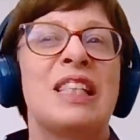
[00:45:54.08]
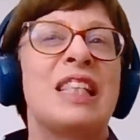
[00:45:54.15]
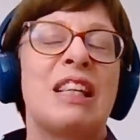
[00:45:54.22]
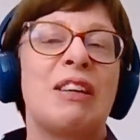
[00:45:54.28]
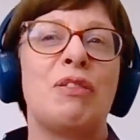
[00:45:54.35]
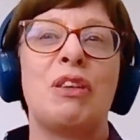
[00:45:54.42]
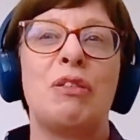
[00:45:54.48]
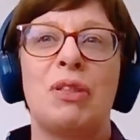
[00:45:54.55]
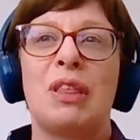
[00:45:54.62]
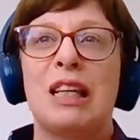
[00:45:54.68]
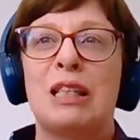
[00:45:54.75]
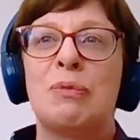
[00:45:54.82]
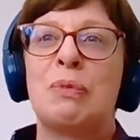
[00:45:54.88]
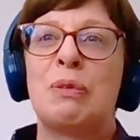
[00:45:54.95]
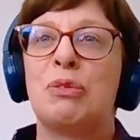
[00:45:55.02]
fixing a few
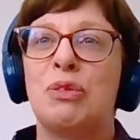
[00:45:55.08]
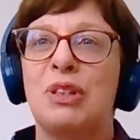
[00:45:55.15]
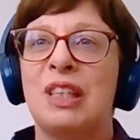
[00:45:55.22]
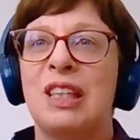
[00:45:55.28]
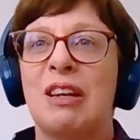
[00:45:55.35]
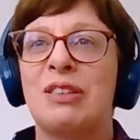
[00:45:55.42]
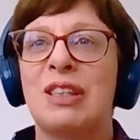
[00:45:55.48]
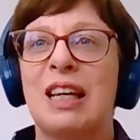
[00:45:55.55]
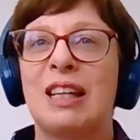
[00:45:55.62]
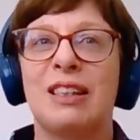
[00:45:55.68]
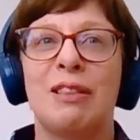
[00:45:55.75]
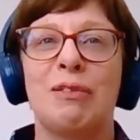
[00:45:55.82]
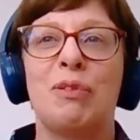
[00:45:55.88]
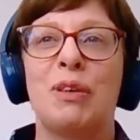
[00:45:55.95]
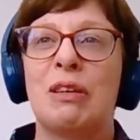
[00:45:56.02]
things before she goes
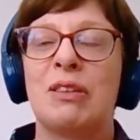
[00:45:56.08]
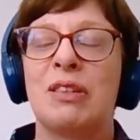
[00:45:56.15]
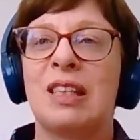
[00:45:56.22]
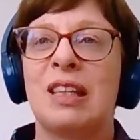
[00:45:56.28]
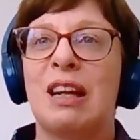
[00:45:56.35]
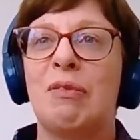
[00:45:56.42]
out to the fields.